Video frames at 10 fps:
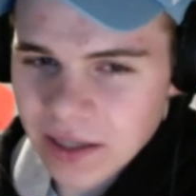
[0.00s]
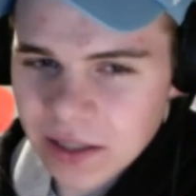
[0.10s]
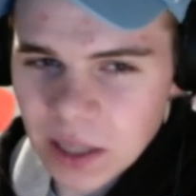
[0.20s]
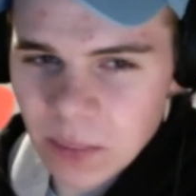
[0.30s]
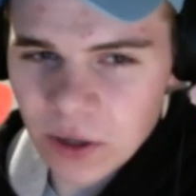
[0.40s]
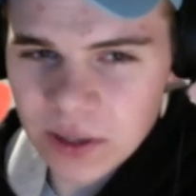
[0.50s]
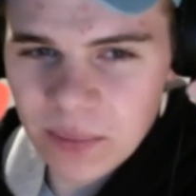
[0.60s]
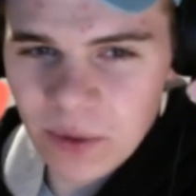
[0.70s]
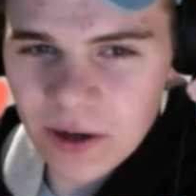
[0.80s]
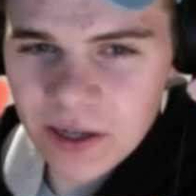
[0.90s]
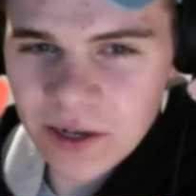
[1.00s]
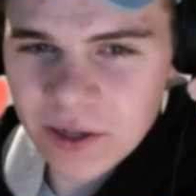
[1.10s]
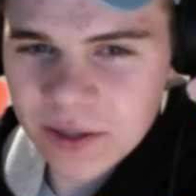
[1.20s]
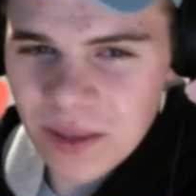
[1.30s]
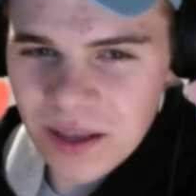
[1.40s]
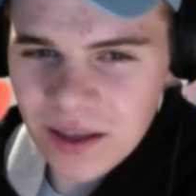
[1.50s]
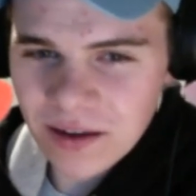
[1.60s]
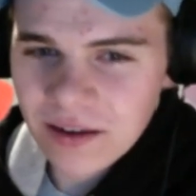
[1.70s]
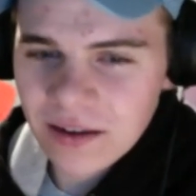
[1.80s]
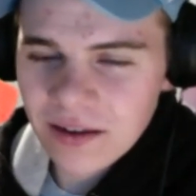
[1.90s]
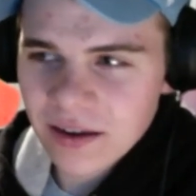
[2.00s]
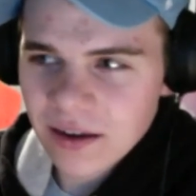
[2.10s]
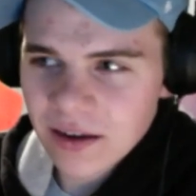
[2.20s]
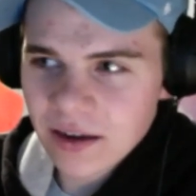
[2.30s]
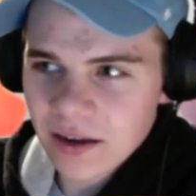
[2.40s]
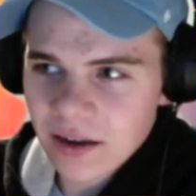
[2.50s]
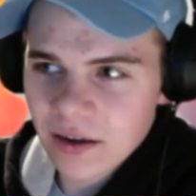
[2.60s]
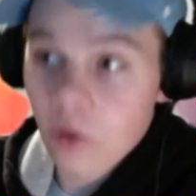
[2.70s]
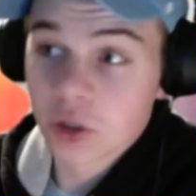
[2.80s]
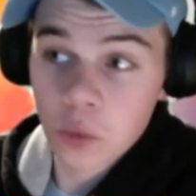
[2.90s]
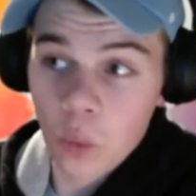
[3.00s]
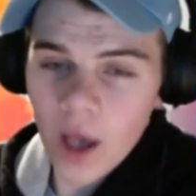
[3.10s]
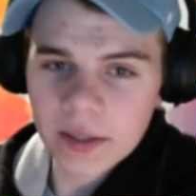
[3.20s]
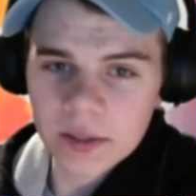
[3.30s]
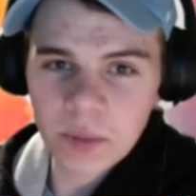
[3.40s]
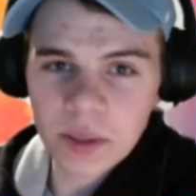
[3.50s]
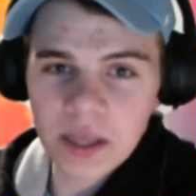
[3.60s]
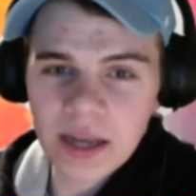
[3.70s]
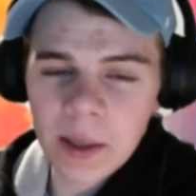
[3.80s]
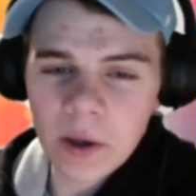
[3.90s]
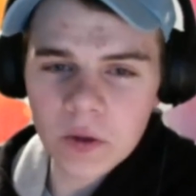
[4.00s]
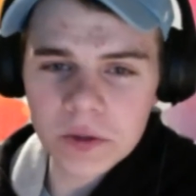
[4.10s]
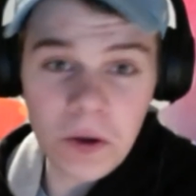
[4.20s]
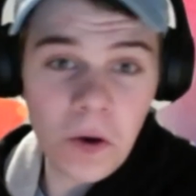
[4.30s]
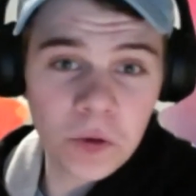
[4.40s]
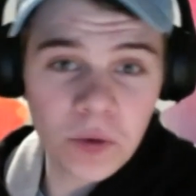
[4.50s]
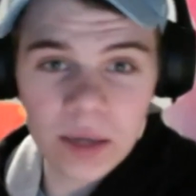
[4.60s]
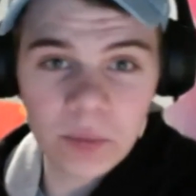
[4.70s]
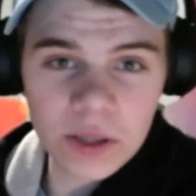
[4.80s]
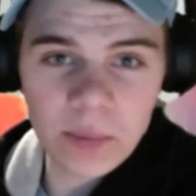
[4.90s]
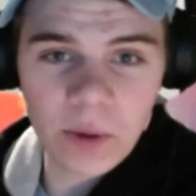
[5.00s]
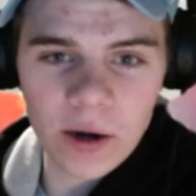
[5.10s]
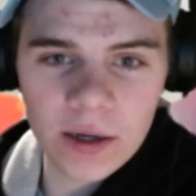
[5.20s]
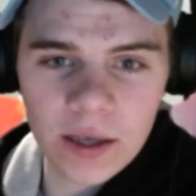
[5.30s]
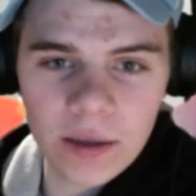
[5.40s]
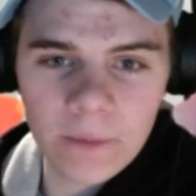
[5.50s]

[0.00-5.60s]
to the birthday party or something. Or she was, but then Ellen goes, "Oh, you had a birthday party."